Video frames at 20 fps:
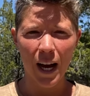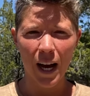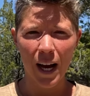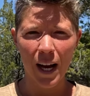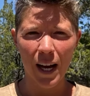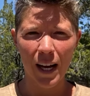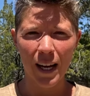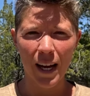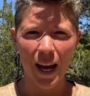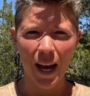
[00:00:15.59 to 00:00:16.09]

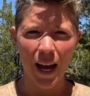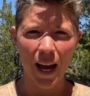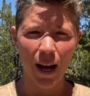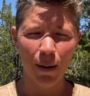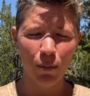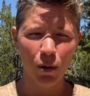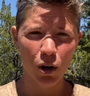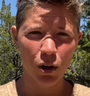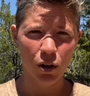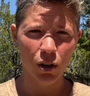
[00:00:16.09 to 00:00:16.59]
I
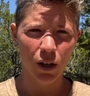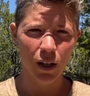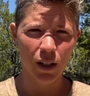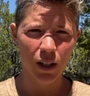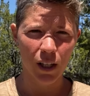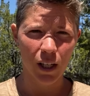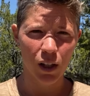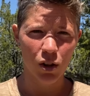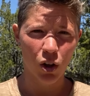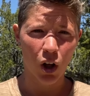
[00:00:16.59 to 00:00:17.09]
am
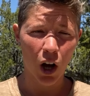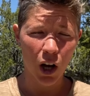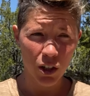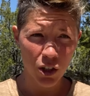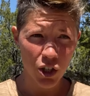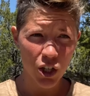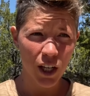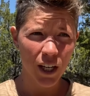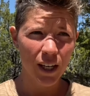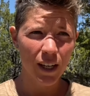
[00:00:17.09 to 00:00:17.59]
currently
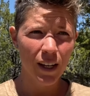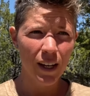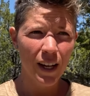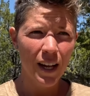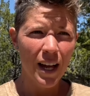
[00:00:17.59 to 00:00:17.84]
launching.